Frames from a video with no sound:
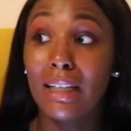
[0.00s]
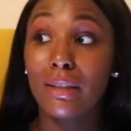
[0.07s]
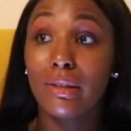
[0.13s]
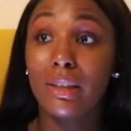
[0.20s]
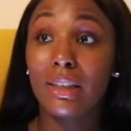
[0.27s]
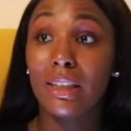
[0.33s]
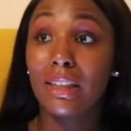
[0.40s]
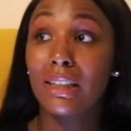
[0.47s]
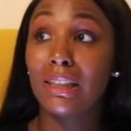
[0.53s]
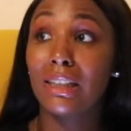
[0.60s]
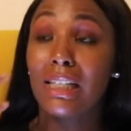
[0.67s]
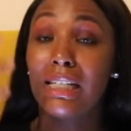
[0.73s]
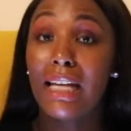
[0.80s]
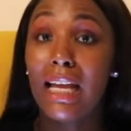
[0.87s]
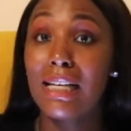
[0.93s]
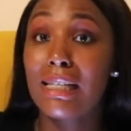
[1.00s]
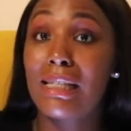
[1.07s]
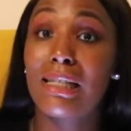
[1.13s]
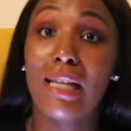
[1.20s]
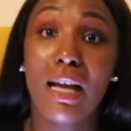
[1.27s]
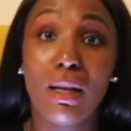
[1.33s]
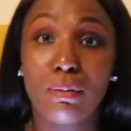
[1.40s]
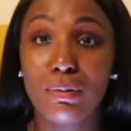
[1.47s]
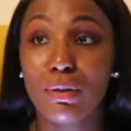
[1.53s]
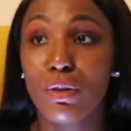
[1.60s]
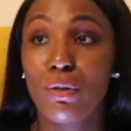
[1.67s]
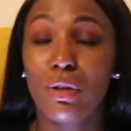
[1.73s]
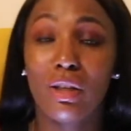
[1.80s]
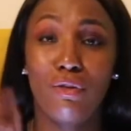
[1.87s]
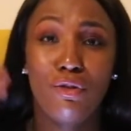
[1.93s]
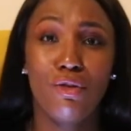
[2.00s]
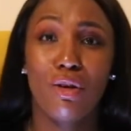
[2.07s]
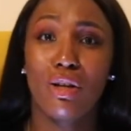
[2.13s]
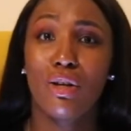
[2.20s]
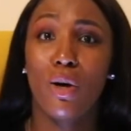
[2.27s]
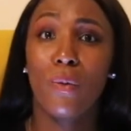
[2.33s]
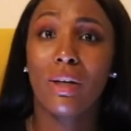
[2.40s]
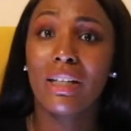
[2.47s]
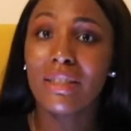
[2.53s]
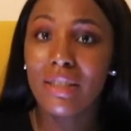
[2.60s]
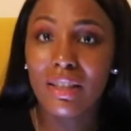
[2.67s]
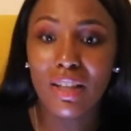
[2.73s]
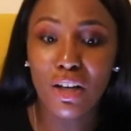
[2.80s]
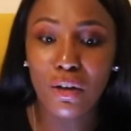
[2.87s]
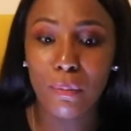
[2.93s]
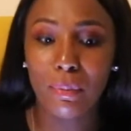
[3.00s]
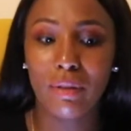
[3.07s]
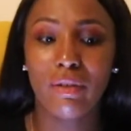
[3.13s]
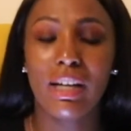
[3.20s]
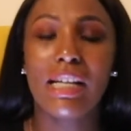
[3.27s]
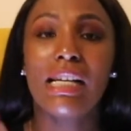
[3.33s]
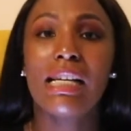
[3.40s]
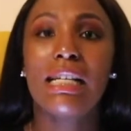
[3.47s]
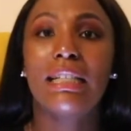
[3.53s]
else's next steps, or if you are going into therapy, right?